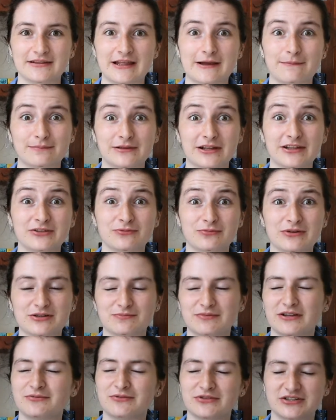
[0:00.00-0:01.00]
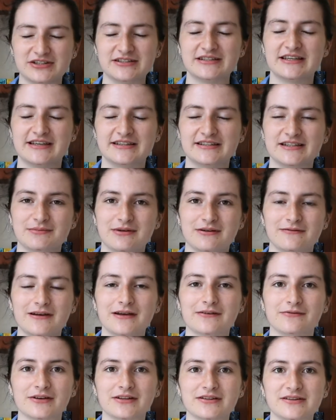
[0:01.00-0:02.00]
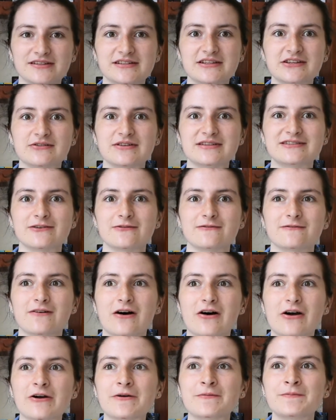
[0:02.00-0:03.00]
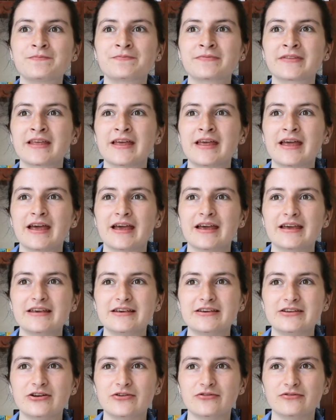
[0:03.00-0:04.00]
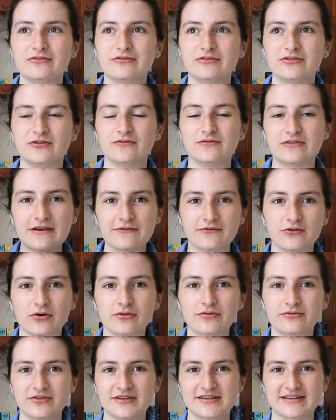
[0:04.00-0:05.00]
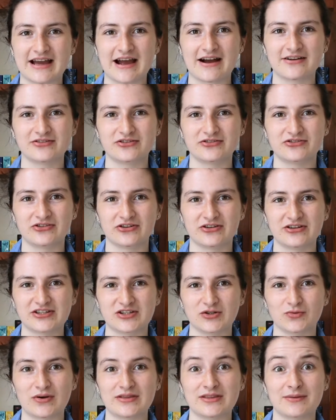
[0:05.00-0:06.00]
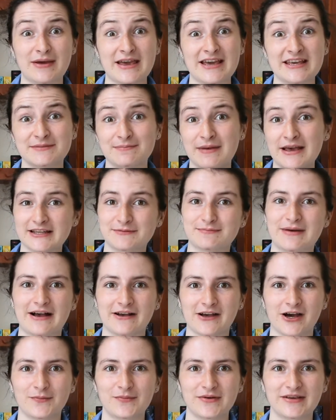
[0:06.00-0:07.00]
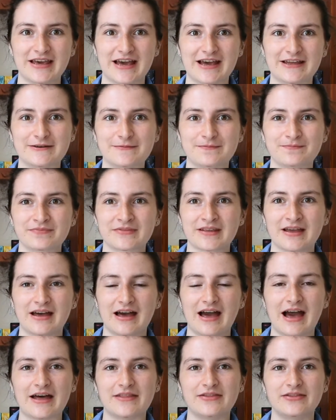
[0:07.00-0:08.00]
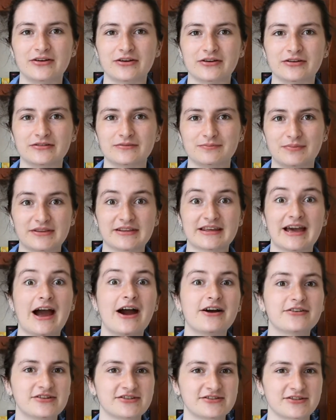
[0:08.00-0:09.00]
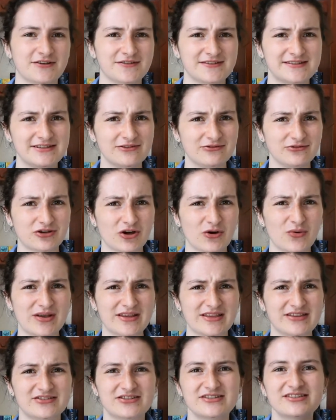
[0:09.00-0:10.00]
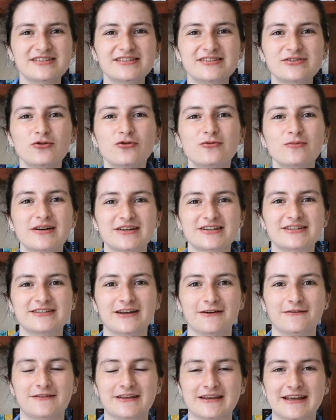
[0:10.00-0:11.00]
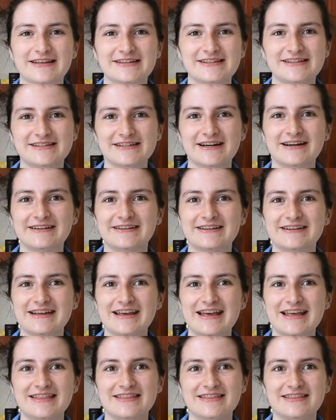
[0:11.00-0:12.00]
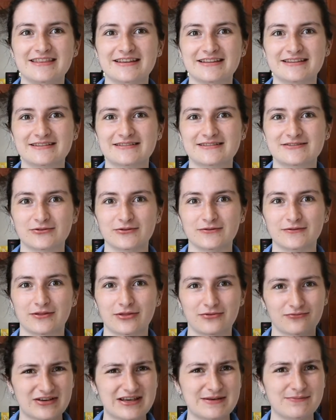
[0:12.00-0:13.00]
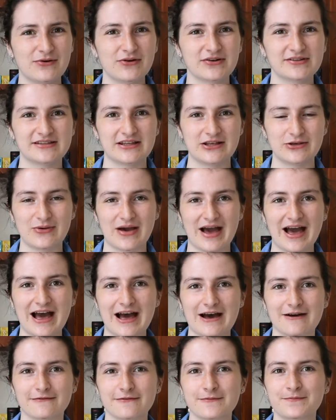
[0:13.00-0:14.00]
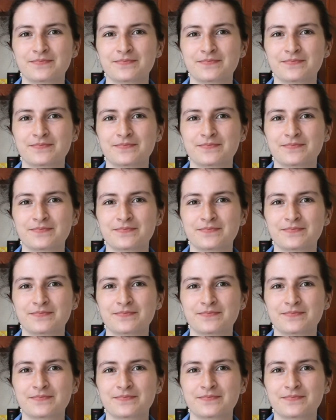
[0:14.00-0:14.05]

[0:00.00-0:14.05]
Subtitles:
like Bloodwitch is easily my favourite in the series so far, you know, they've gone through these character journeys, so when the pace picks back up again and but the character stuff's still going, there's just so much stuff that gets done in the sort of three books that you have.